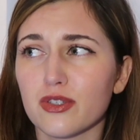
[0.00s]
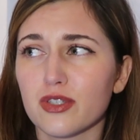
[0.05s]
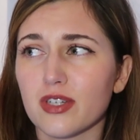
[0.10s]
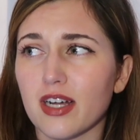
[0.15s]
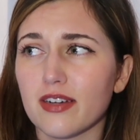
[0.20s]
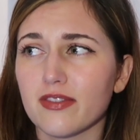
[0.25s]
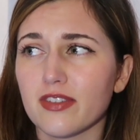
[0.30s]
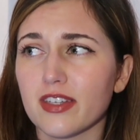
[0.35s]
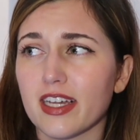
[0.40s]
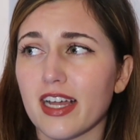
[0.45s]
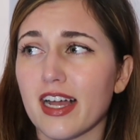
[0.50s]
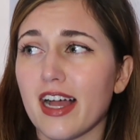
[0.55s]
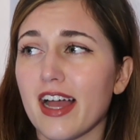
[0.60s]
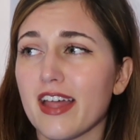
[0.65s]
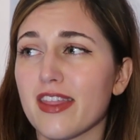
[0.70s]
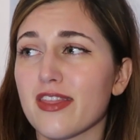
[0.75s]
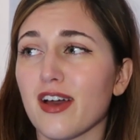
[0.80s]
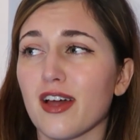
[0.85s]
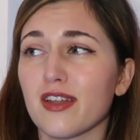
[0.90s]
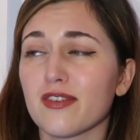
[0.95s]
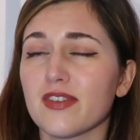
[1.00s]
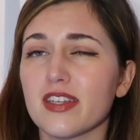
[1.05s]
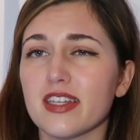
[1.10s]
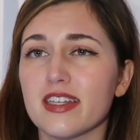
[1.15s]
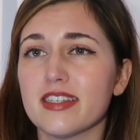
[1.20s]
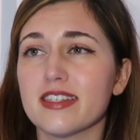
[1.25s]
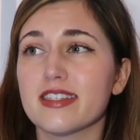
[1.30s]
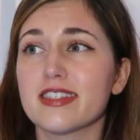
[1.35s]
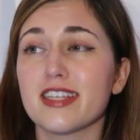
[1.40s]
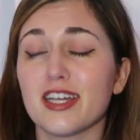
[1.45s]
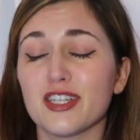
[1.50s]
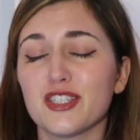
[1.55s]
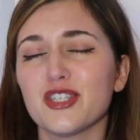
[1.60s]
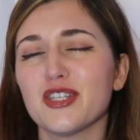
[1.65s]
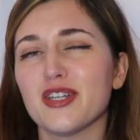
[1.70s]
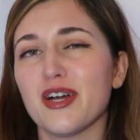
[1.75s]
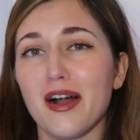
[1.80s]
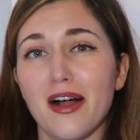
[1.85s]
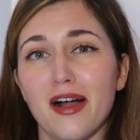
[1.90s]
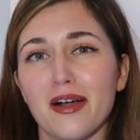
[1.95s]
traveling, I thought of it as such
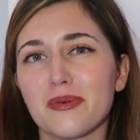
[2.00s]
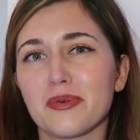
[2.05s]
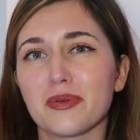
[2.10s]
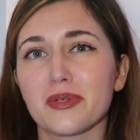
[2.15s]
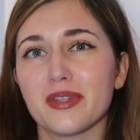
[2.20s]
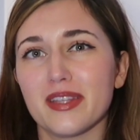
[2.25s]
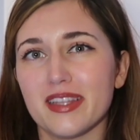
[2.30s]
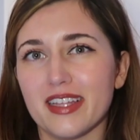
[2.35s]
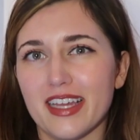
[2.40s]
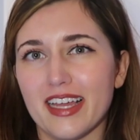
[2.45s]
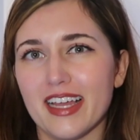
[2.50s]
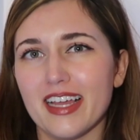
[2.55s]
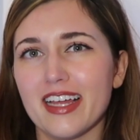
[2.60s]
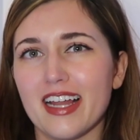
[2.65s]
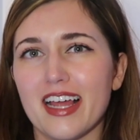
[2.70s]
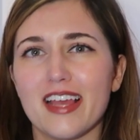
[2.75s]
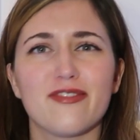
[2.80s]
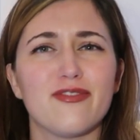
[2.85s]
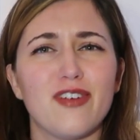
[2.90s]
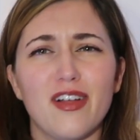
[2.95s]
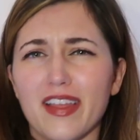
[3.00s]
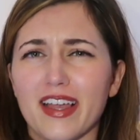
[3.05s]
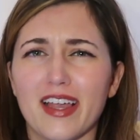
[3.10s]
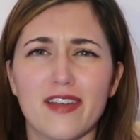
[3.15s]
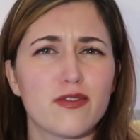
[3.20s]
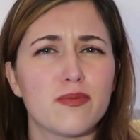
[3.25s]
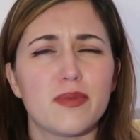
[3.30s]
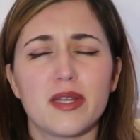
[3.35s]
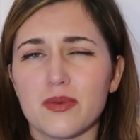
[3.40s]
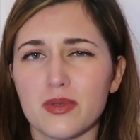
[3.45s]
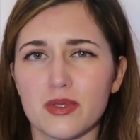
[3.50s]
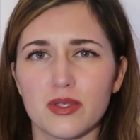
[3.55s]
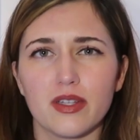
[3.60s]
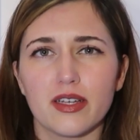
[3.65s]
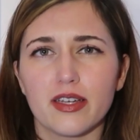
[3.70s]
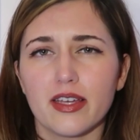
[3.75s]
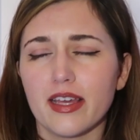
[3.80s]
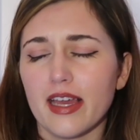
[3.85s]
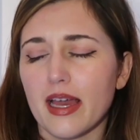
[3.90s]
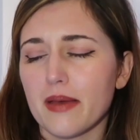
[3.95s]
an awkward thing, and I felt like everybody was
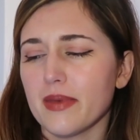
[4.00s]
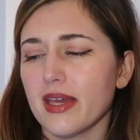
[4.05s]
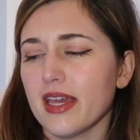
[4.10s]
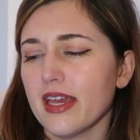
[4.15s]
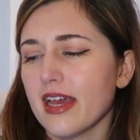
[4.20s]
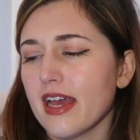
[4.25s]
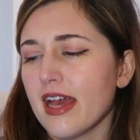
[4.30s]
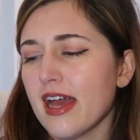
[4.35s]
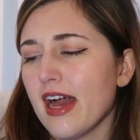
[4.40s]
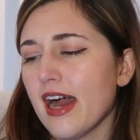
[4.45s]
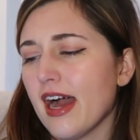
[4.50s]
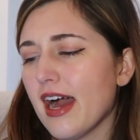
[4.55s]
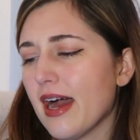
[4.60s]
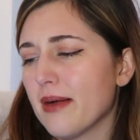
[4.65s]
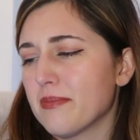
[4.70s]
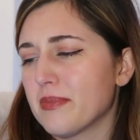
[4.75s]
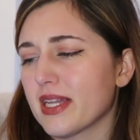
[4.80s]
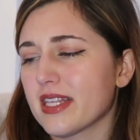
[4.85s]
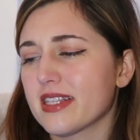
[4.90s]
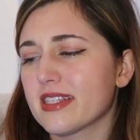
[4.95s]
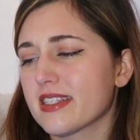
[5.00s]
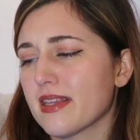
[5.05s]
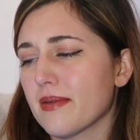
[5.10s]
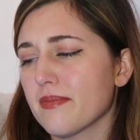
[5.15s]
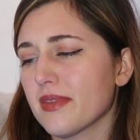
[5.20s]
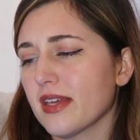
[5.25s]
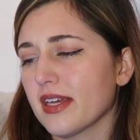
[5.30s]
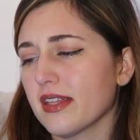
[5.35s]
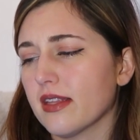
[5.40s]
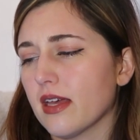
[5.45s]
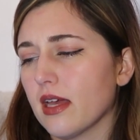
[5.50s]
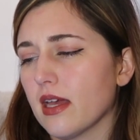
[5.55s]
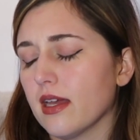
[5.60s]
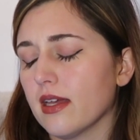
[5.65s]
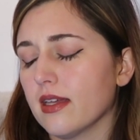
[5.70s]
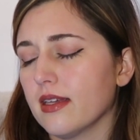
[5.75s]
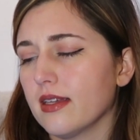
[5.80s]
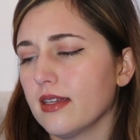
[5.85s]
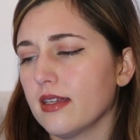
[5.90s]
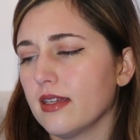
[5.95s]
looking at me, but it's something that
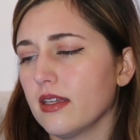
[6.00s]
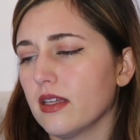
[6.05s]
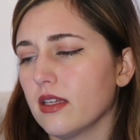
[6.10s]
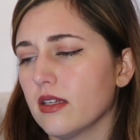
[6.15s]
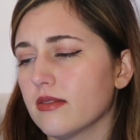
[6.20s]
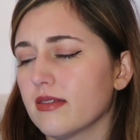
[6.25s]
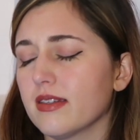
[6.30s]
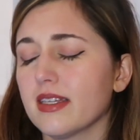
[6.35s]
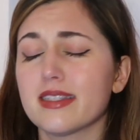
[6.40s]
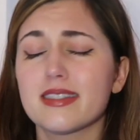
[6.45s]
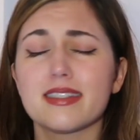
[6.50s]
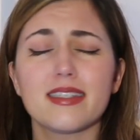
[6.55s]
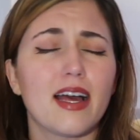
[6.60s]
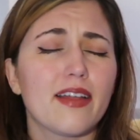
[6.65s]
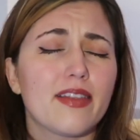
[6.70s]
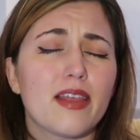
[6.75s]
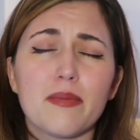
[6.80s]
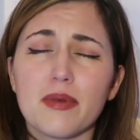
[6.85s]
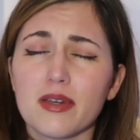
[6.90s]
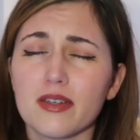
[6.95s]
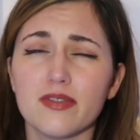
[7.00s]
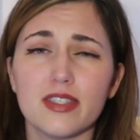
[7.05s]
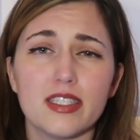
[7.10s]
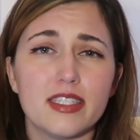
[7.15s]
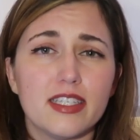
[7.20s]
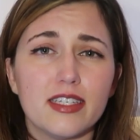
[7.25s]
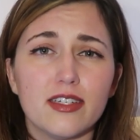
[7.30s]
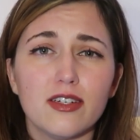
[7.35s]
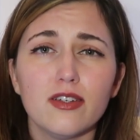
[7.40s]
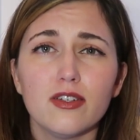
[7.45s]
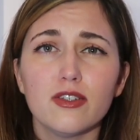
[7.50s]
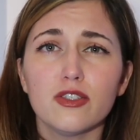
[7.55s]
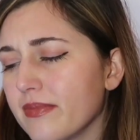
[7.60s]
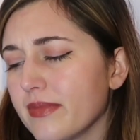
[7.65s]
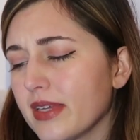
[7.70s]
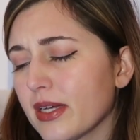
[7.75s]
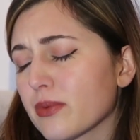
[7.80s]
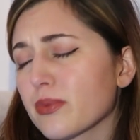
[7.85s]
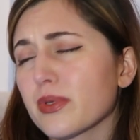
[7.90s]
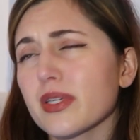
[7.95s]
it's not that big of a deal.
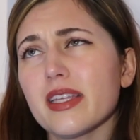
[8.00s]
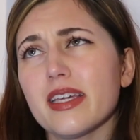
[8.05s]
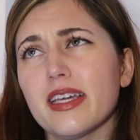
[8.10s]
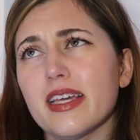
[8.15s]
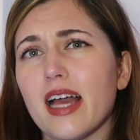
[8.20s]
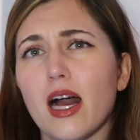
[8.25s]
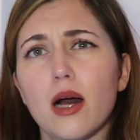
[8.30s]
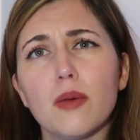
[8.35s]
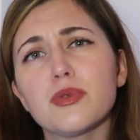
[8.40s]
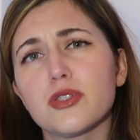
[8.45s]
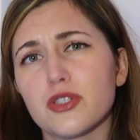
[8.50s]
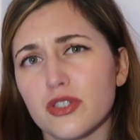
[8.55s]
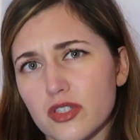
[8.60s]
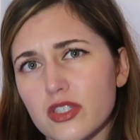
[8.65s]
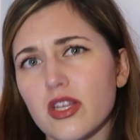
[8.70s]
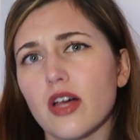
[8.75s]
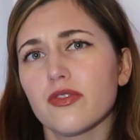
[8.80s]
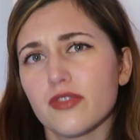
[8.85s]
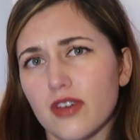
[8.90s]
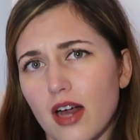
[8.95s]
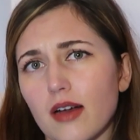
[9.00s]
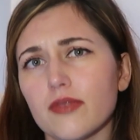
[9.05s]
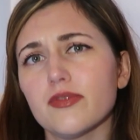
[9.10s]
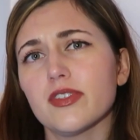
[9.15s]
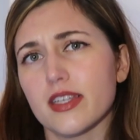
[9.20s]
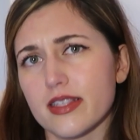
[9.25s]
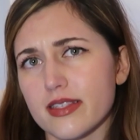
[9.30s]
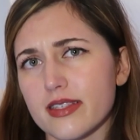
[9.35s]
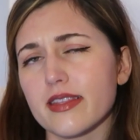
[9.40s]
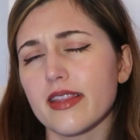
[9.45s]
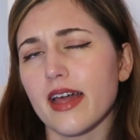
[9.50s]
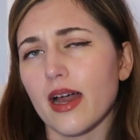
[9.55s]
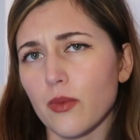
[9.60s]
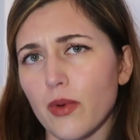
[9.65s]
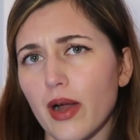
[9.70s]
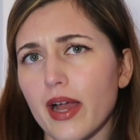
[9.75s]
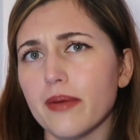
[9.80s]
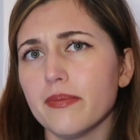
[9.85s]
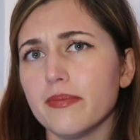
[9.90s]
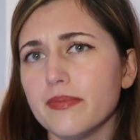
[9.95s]
It really helps your self-confidence in that
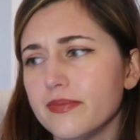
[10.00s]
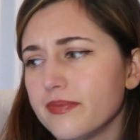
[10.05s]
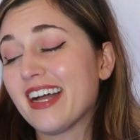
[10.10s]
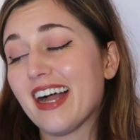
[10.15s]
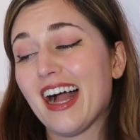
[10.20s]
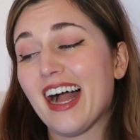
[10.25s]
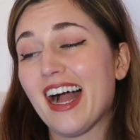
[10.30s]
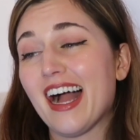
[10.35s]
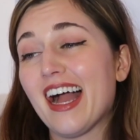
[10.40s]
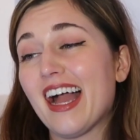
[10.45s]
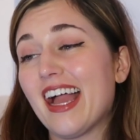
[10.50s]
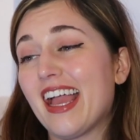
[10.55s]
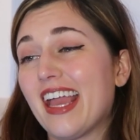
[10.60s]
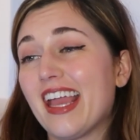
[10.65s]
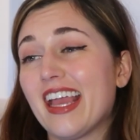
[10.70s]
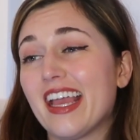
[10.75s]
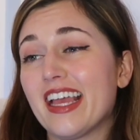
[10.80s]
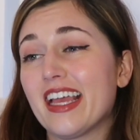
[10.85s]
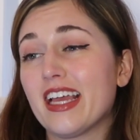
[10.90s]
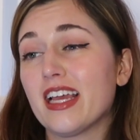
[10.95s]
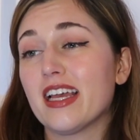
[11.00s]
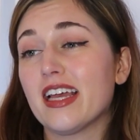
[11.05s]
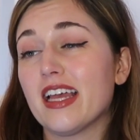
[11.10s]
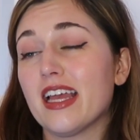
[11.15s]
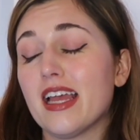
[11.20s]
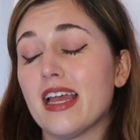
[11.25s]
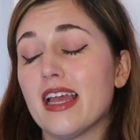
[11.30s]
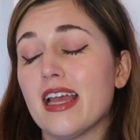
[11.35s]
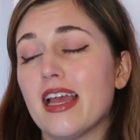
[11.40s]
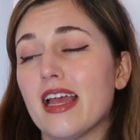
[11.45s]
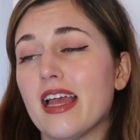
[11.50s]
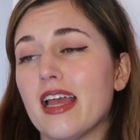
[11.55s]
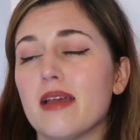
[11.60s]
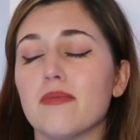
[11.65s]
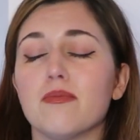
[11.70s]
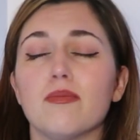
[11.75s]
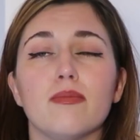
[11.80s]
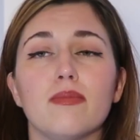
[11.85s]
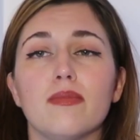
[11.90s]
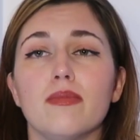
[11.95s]
way. I
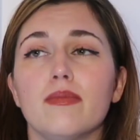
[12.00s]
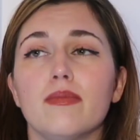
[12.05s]
am